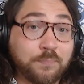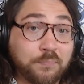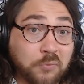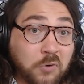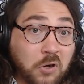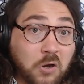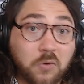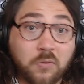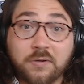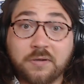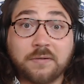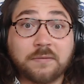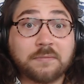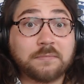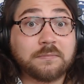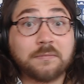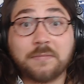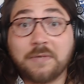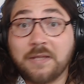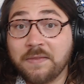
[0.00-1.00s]
Broke
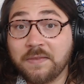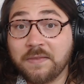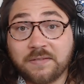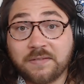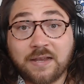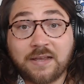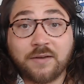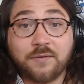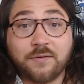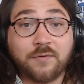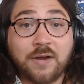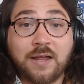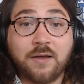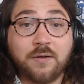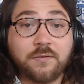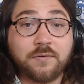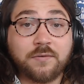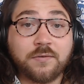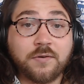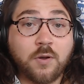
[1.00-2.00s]
in the second
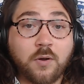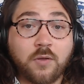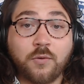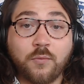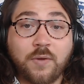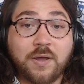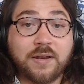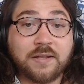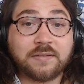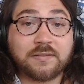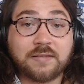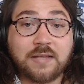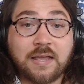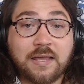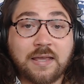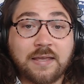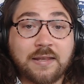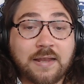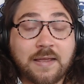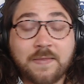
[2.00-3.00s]
round. No other way to
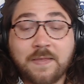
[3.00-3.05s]
say it.